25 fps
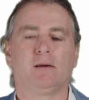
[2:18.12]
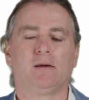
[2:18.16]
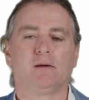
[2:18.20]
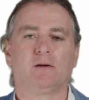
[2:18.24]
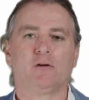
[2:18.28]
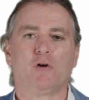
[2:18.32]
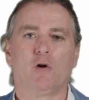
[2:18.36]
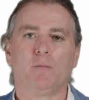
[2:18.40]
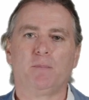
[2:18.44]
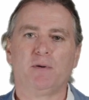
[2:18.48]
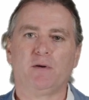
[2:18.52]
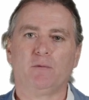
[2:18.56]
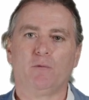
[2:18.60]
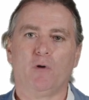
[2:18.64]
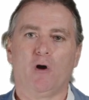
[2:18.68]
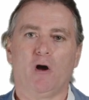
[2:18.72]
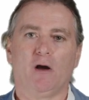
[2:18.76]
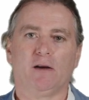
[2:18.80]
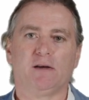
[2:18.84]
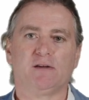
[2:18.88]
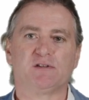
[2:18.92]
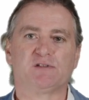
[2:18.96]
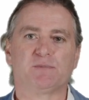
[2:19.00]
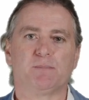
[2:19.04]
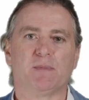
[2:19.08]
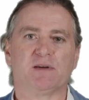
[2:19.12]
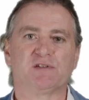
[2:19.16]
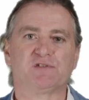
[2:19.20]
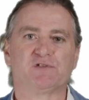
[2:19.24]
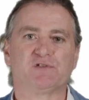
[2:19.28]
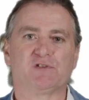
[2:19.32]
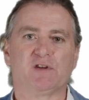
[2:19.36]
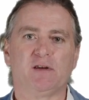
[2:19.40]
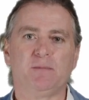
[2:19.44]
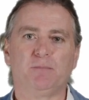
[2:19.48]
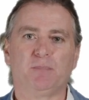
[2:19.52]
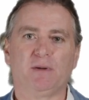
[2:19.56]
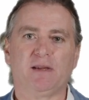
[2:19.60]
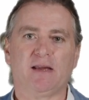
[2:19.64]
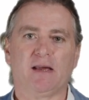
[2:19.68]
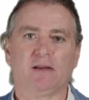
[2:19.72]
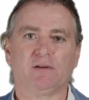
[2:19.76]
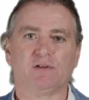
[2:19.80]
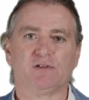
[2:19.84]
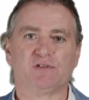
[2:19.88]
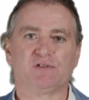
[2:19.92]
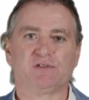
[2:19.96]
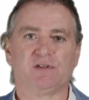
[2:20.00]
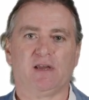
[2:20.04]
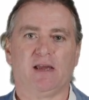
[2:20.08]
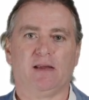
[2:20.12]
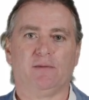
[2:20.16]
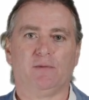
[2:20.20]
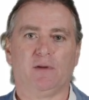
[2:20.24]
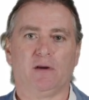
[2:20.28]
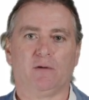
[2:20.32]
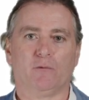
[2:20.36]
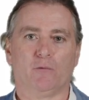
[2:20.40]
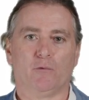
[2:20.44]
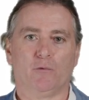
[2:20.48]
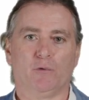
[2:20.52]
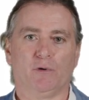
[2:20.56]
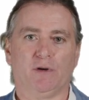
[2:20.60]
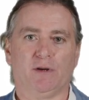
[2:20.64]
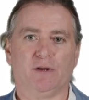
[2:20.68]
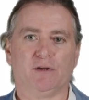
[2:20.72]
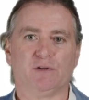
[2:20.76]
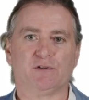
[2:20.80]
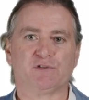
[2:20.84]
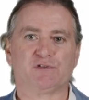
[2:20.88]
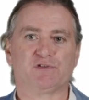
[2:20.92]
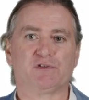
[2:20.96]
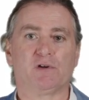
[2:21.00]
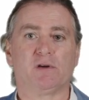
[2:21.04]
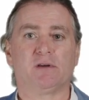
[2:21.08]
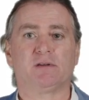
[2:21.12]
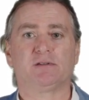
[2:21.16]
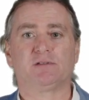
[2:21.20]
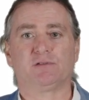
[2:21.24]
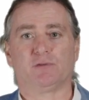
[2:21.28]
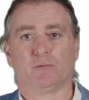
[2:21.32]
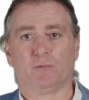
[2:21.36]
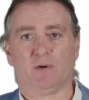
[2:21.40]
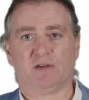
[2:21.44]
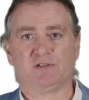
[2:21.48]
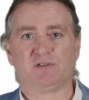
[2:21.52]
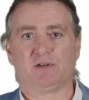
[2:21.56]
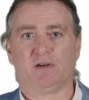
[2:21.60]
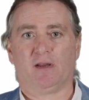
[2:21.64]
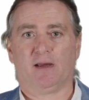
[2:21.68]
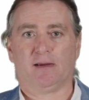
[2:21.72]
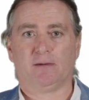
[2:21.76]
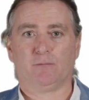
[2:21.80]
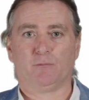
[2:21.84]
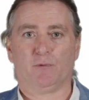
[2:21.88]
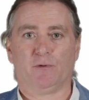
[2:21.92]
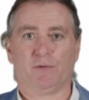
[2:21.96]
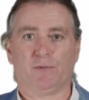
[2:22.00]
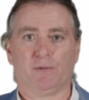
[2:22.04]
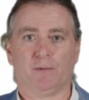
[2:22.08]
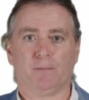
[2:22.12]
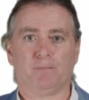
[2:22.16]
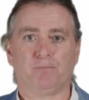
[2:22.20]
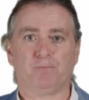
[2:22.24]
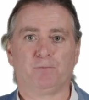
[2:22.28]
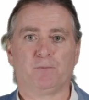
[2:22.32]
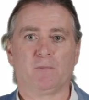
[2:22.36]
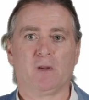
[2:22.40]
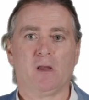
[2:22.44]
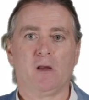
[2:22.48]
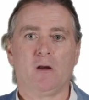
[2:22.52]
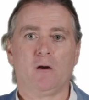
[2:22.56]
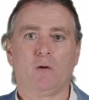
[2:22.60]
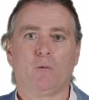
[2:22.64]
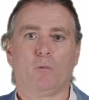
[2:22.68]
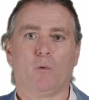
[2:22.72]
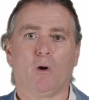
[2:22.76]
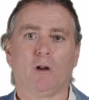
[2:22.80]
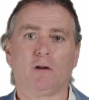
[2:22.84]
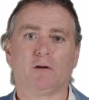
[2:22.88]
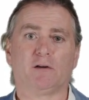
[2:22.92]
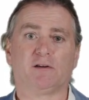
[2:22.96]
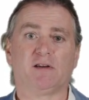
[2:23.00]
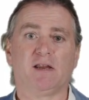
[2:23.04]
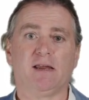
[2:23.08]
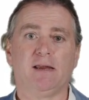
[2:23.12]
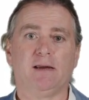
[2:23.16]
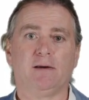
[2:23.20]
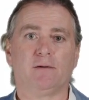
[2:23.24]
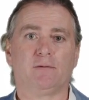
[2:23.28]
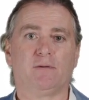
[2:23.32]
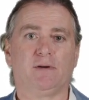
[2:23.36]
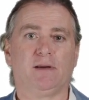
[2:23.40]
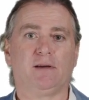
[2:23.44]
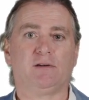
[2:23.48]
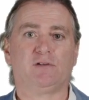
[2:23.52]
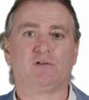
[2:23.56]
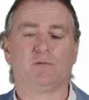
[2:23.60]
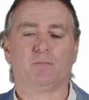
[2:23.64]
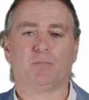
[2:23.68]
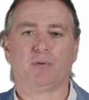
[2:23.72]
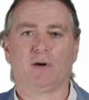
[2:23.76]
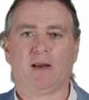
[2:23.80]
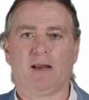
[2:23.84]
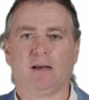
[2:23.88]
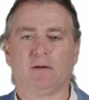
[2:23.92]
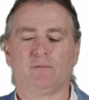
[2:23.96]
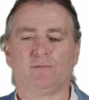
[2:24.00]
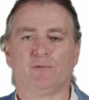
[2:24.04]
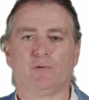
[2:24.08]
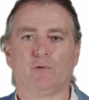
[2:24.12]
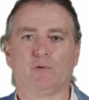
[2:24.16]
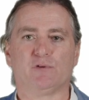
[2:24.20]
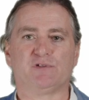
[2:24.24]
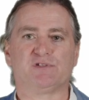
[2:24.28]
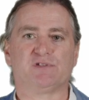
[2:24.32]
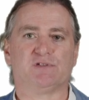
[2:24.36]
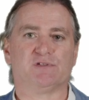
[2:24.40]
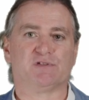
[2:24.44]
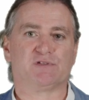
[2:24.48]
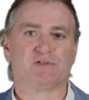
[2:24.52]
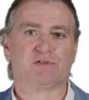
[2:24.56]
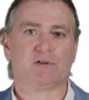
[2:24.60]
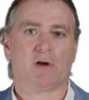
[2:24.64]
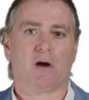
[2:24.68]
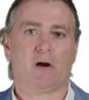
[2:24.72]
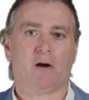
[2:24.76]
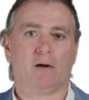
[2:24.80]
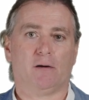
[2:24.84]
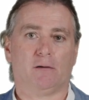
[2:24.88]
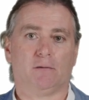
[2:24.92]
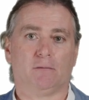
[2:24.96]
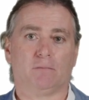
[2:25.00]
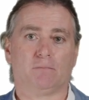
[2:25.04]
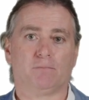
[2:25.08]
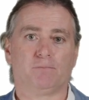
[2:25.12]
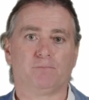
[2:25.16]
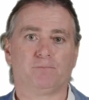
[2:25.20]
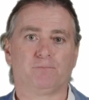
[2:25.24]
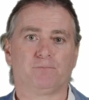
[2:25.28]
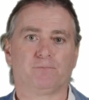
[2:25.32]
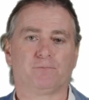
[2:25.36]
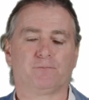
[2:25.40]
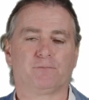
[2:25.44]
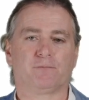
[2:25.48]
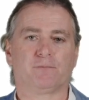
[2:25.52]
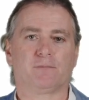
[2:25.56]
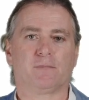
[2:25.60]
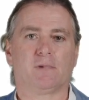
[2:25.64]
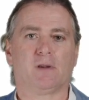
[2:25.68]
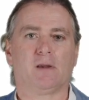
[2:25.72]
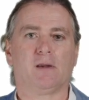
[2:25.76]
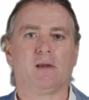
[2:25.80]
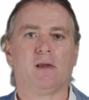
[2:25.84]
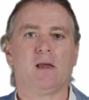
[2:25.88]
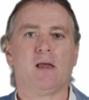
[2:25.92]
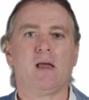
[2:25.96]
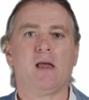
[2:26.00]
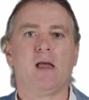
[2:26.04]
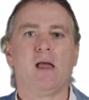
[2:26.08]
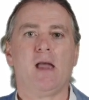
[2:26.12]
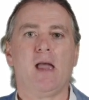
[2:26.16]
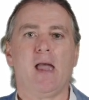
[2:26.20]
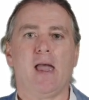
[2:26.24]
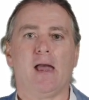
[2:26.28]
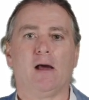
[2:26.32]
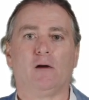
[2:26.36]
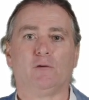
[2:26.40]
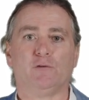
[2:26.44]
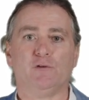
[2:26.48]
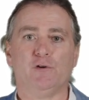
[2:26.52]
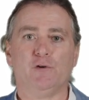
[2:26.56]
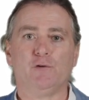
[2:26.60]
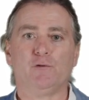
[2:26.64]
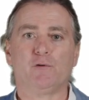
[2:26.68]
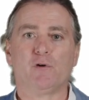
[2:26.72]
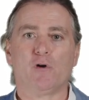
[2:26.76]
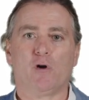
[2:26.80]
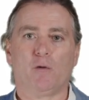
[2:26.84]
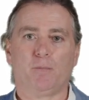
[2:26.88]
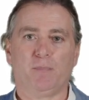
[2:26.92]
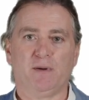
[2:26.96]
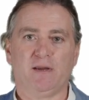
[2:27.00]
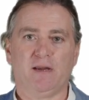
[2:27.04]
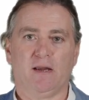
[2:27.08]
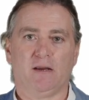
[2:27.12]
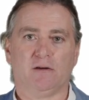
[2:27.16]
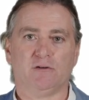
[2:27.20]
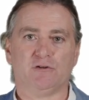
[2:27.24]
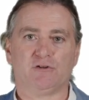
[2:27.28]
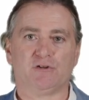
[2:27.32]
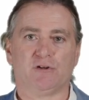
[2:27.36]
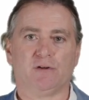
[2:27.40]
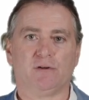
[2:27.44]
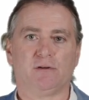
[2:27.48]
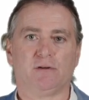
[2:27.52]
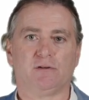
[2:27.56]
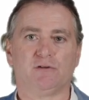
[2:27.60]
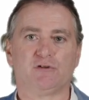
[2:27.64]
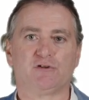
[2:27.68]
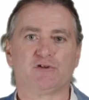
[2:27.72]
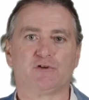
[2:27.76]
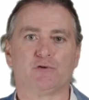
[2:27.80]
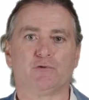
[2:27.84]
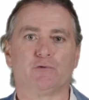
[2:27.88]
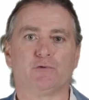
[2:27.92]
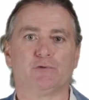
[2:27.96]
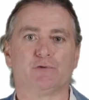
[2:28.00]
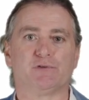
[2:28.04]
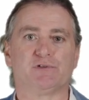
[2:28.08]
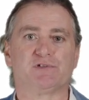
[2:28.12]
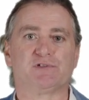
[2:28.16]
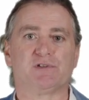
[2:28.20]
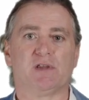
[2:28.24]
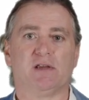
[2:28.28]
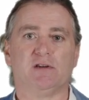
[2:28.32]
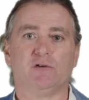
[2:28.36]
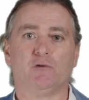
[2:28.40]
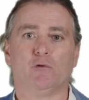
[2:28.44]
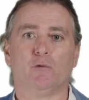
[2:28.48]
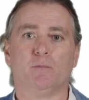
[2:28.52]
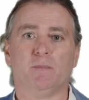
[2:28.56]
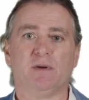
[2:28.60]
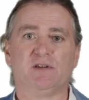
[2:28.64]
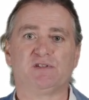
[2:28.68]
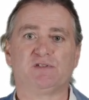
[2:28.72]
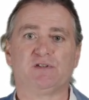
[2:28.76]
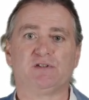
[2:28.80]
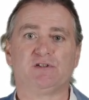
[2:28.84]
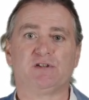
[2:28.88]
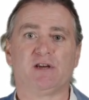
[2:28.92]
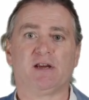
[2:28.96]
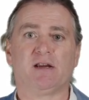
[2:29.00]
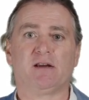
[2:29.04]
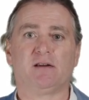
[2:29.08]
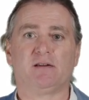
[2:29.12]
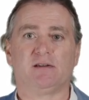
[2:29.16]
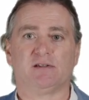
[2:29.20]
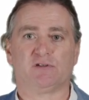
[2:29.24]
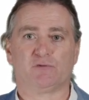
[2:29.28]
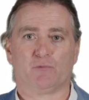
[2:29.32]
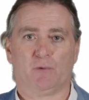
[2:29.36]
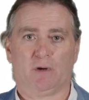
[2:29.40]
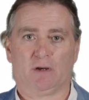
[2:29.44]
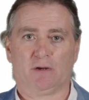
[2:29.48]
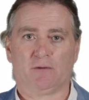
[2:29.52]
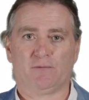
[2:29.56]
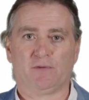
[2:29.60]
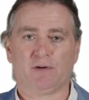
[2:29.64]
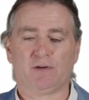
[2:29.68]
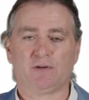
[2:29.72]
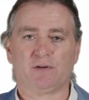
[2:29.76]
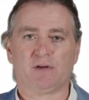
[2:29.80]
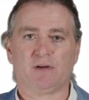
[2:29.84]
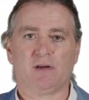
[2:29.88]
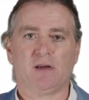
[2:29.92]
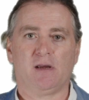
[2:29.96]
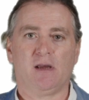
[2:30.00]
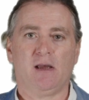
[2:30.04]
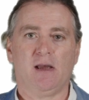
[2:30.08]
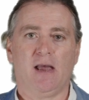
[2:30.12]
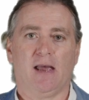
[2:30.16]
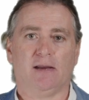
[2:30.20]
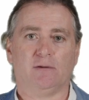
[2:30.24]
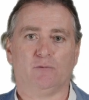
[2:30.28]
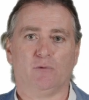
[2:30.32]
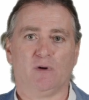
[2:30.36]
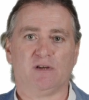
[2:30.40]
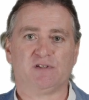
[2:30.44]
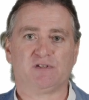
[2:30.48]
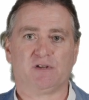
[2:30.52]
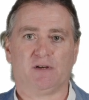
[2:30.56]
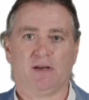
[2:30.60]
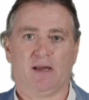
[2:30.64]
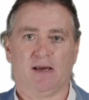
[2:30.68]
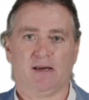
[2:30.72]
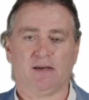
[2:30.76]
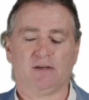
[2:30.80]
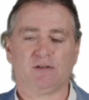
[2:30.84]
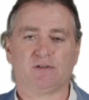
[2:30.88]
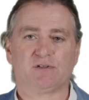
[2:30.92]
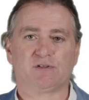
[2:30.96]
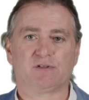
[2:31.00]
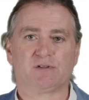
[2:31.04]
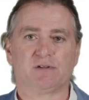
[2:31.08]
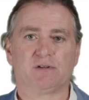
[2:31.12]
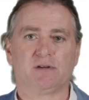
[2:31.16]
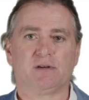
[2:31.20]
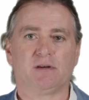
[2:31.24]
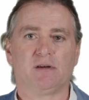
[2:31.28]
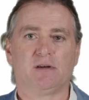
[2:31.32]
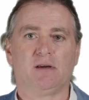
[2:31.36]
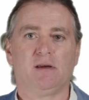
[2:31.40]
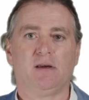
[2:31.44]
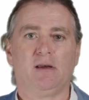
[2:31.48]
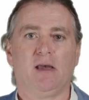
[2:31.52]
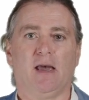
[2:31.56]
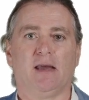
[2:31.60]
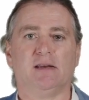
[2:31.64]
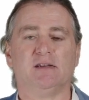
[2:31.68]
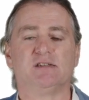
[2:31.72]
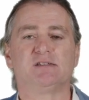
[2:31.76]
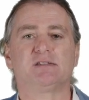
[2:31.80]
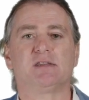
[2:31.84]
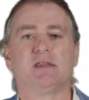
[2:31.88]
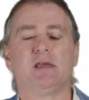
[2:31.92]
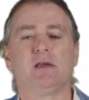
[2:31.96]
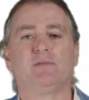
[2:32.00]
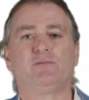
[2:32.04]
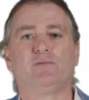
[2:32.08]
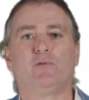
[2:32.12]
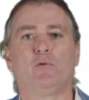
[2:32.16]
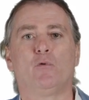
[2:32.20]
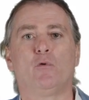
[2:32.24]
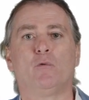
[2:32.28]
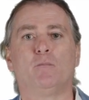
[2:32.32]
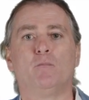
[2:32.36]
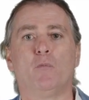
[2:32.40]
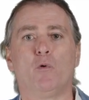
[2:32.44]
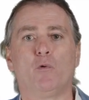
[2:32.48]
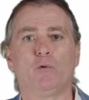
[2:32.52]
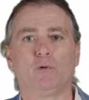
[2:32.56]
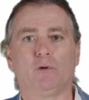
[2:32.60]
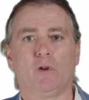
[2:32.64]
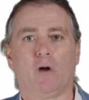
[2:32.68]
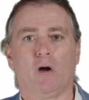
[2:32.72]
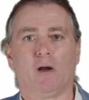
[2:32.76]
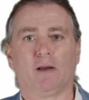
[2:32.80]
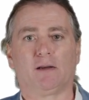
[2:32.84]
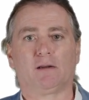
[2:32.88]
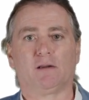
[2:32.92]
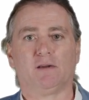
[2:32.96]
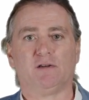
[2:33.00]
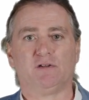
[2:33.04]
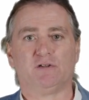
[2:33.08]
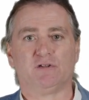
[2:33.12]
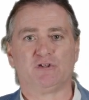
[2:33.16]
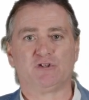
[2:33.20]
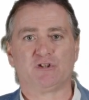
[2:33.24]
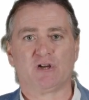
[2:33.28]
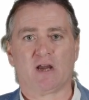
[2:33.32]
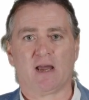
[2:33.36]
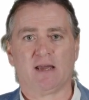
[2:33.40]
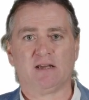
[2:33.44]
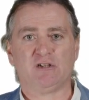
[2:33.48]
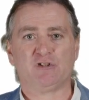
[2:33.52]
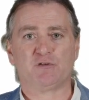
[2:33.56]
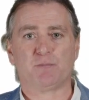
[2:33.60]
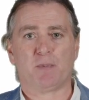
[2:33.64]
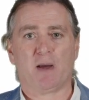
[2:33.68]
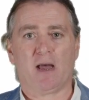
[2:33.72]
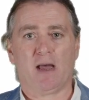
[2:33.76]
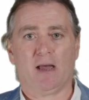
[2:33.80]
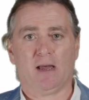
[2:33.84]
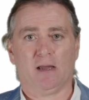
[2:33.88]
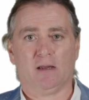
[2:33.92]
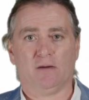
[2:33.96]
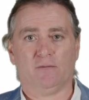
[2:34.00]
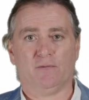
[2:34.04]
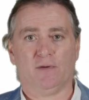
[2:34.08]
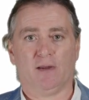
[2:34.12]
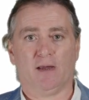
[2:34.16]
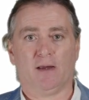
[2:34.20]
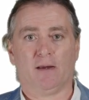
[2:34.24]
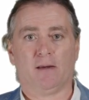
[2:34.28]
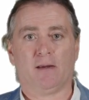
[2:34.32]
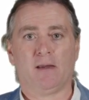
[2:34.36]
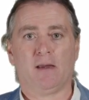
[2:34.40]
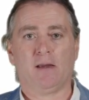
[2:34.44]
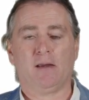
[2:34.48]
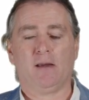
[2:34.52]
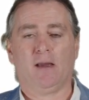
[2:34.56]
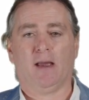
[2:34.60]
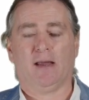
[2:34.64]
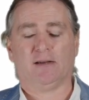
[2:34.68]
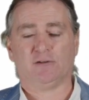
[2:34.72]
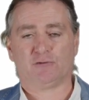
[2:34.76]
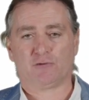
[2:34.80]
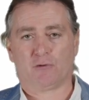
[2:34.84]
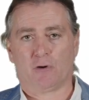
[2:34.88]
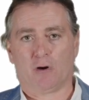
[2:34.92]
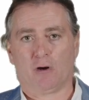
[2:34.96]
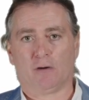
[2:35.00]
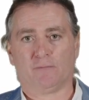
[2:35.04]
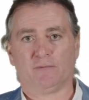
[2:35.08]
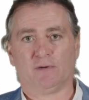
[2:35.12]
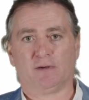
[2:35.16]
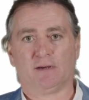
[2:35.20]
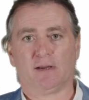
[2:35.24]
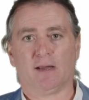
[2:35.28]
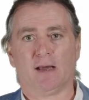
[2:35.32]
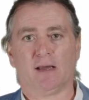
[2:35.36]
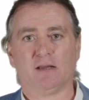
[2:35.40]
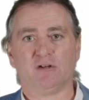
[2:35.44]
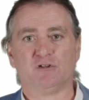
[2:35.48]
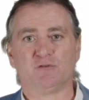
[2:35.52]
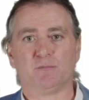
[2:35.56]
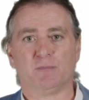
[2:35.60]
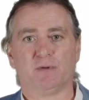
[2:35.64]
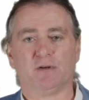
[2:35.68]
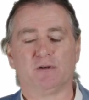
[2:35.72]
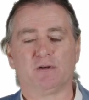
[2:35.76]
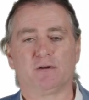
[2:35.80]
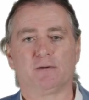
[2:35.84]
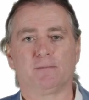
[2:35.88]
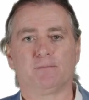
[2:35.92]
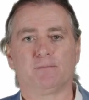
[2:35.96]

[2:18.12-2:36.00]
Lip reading: Copywriters must deeply understand their audience to resonate with them while adhering to brand voice and style. Our new copy engine ensures that your messaging is relevant and resonates, and is therefore more likely to change behaviour and drive engagement.